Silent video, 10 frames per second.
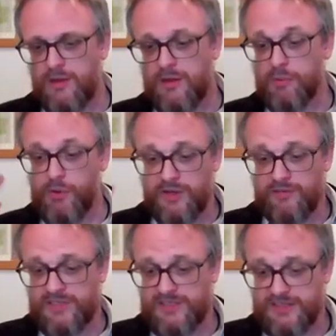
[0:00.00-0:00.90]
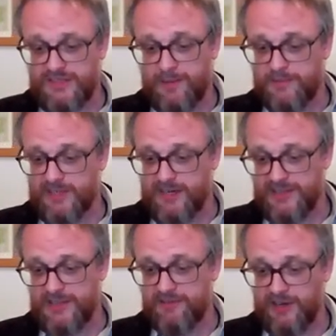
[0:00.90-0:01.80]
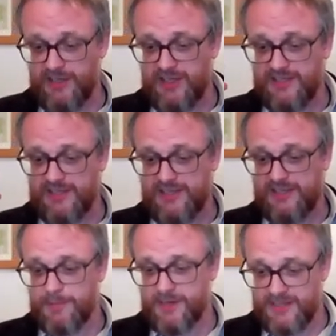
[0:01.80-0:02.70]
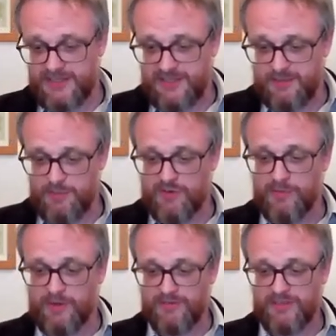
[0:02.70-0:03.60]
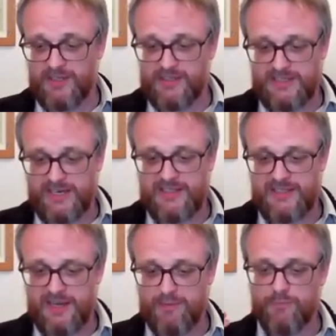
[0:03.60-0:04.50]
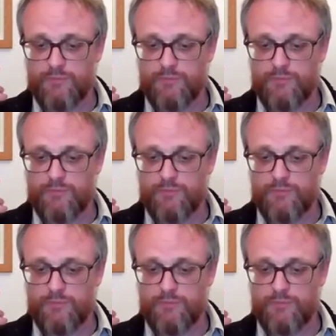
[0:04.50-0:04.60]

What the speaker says: The point of this attempt to classify the accessibility to movement of the English landscape